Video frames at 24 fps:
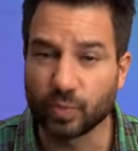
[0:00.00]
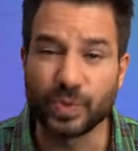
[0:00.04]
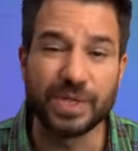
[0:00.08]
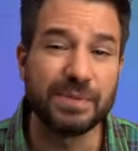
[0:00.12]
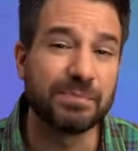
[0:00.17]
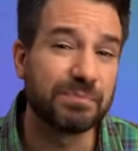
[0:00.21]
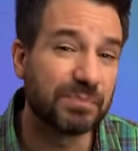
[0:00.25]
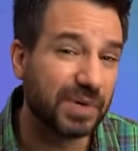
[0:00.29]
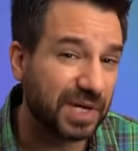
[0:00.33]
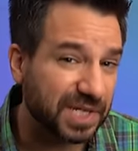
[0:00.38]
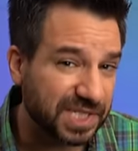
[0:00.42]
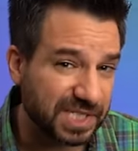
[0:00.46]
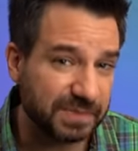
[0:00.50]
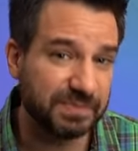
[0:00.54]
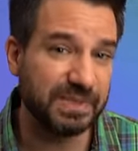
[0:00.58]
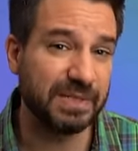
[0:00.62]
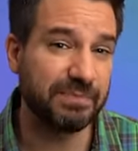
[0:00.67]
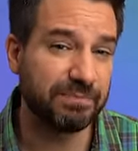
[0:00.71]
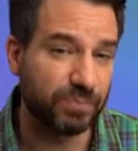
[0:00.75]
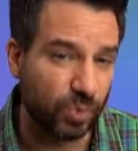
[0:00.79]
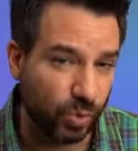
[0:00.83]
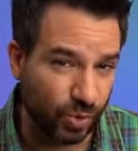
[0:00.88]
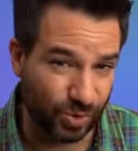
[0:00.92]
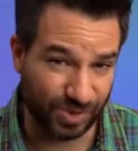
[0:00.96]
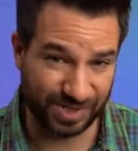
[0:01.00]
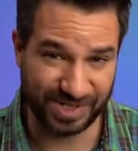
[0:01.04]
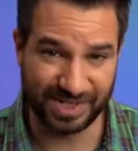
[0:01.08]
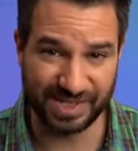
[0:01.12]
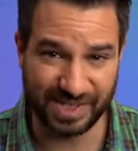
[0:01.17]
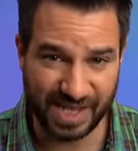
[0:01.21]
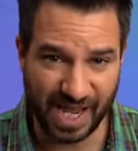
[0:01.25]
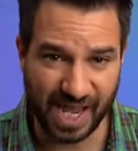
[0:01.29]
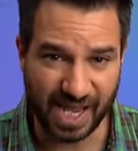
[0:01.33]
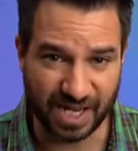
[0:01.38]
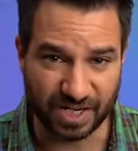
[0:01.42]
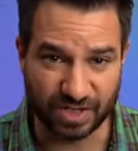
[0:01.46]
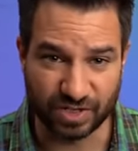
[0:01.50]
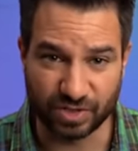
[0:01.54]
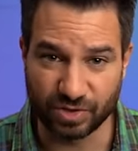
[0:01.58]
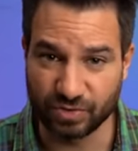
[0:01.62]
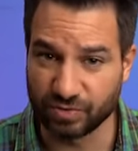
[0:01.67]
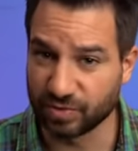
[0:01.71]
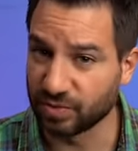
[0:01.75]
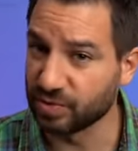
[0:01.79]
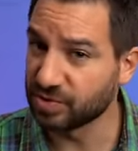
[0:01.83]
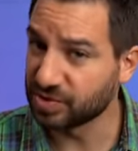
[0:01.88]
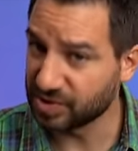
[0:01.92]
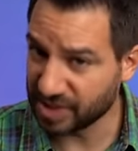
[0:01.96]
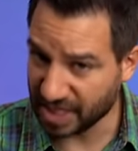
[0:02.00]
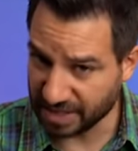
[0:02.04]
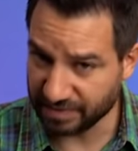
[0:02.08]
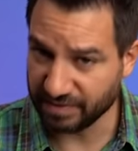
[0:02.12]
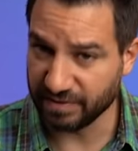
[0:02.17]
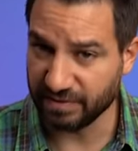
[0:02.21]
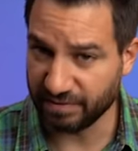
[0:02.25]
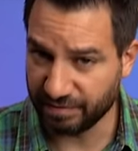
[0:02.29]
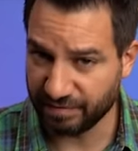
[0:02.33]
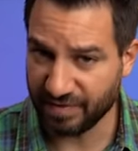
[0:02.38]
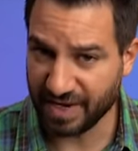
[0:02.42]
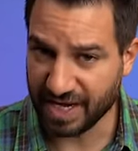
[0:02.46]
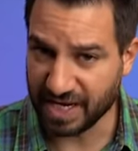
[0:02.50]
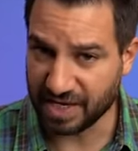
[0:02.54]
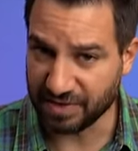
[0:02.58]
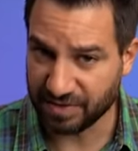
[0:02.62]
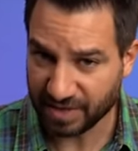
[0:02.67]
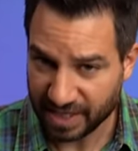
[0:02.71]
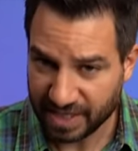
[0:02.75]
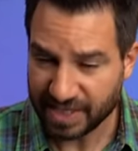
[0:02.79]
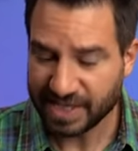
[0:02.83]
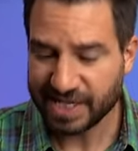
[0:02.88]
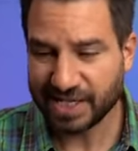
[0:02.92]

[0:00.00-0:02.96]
we must be born again through saving faith